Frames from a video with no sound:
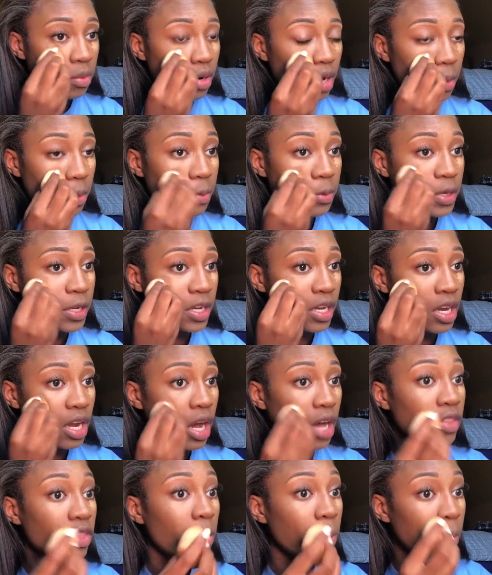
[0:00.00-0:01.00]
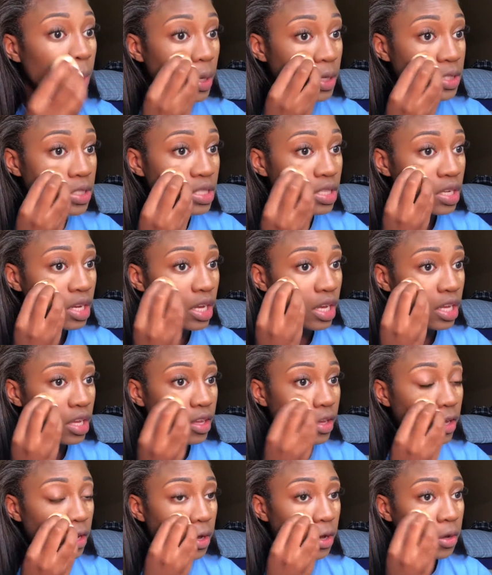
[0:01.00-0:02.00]
probably not the best that I
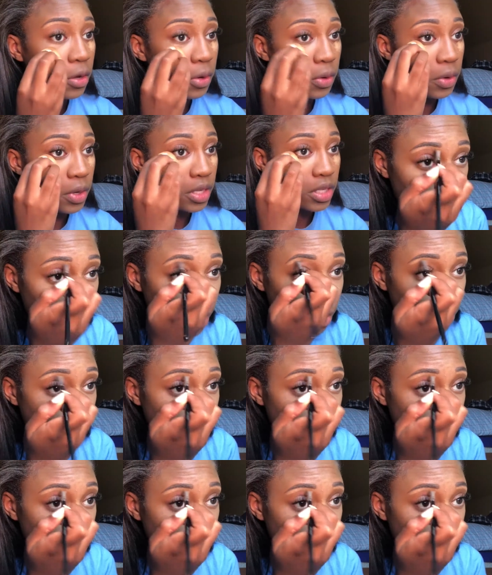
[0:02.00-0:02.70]
go. I'm